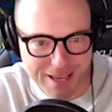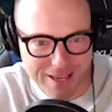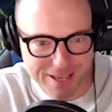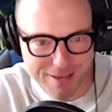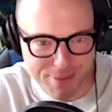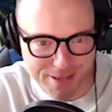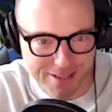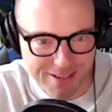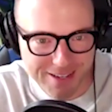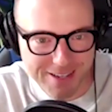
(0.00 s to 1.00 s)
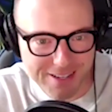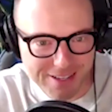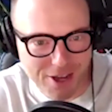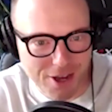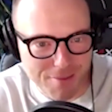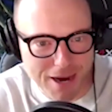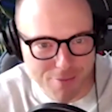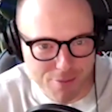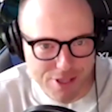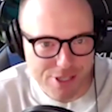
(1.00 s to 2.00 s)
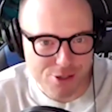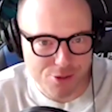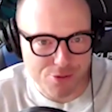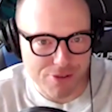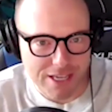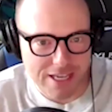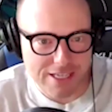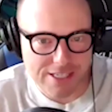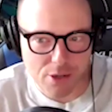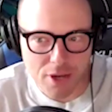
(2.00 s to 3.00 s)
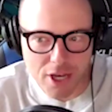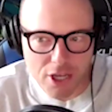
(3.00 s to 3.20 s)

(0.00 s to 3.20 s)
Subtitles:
keeping up with the story here. So